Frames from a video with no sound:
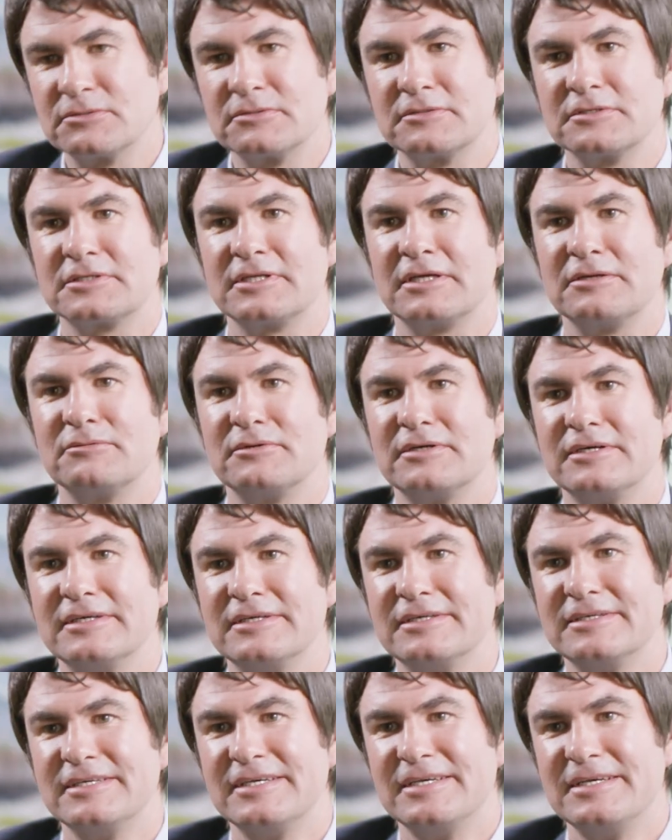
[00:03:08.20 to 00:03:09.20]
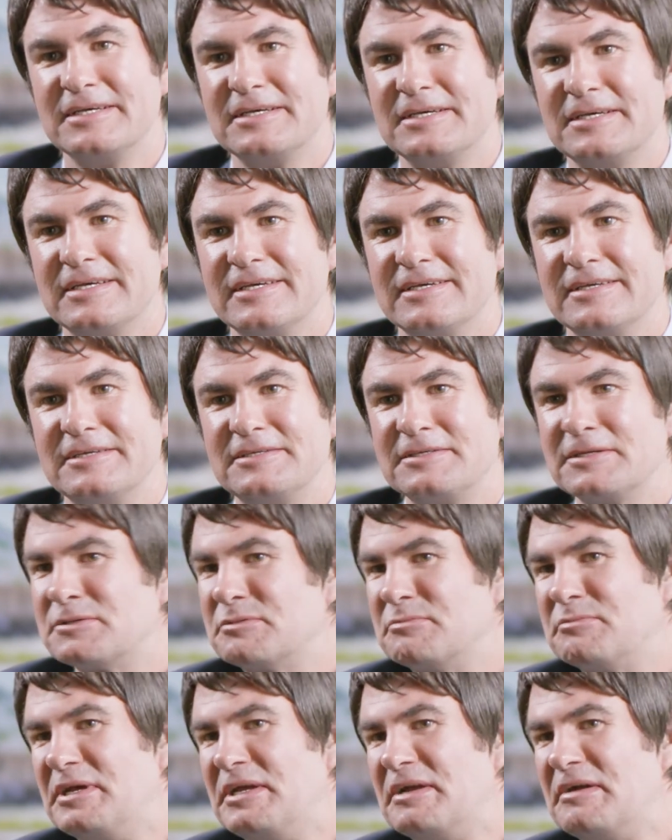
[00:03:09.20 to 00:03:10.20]
understand why this
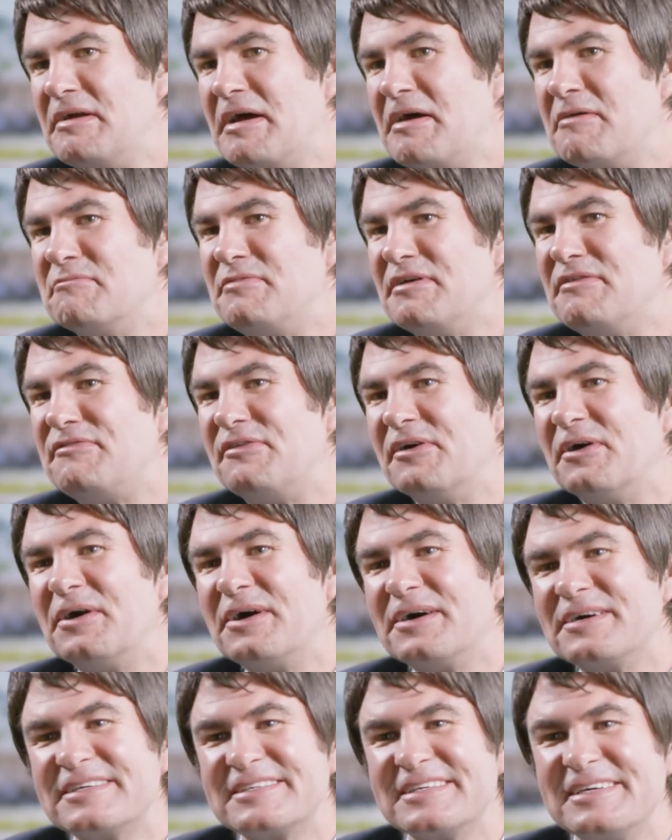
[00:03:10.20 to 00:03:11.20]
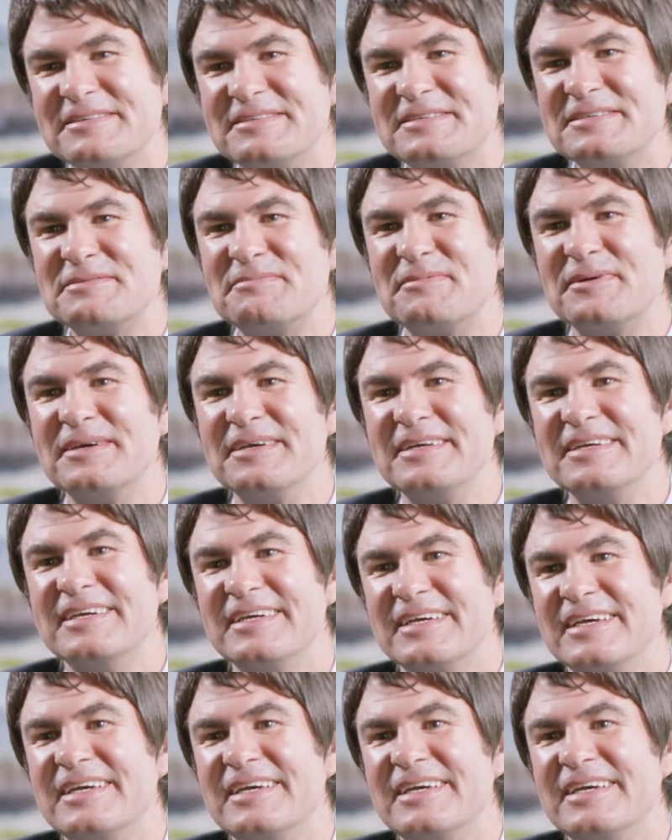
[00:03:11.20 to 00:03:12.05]
hasn't been around before, so to speak.